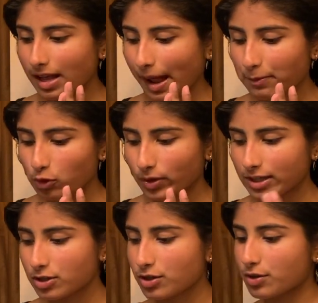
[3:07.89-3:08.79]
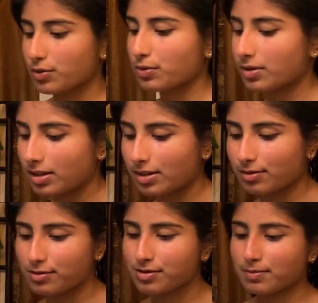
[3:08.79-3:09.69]
I'm going to
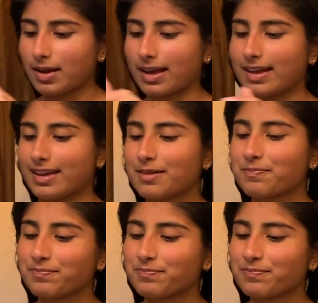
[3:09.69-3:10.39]
use my